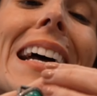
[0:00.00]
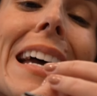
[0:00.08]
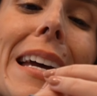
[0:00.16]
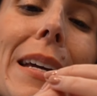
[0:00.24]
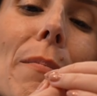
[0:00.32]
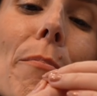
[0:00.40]

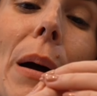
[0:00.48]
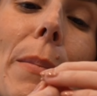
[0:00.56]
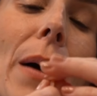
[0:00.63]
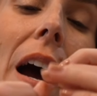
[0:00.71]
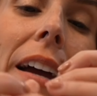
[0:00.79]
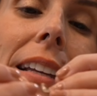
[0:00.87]
In my
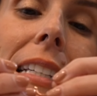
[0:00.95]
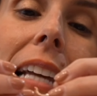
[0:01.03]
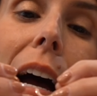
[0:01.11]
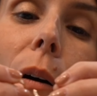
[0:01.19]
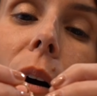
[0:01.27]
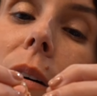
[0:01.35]
mind,
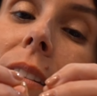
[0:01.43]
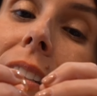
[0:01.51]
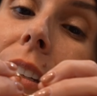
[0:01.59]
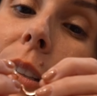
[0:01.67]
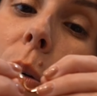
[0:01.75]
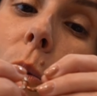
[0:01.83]
how I was
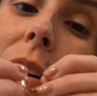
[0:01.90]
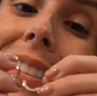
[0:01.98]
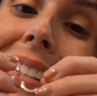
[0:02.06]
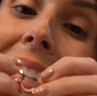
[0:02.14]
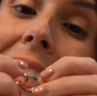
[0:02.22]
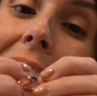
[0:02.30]
like, you know what?
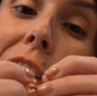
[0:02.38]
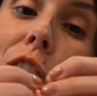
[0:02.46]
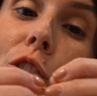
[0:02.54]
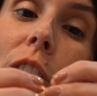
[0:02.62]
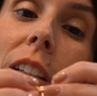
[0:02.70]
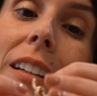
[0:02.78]
This is
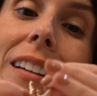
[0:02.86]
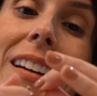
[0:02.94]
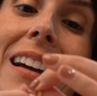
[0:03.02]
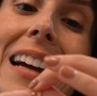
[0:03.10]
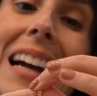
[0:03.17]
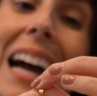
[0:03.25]
actually
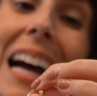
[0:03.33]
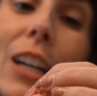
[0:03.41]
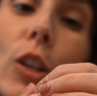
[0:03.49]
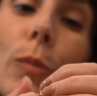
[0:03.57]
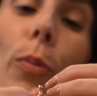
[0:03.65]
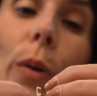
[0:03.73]
a
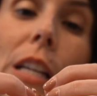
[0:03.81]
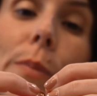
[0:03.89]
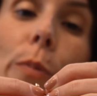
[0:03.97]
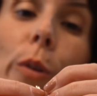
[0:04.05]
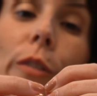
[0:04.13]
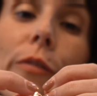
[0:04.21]
good price
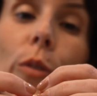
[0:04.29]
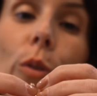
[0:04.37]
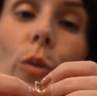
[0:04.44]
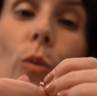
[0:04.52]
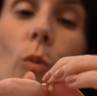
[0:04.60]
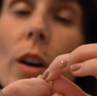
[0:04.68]
point
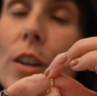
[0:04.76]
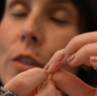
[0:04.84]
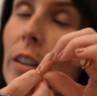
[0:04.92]
for what you're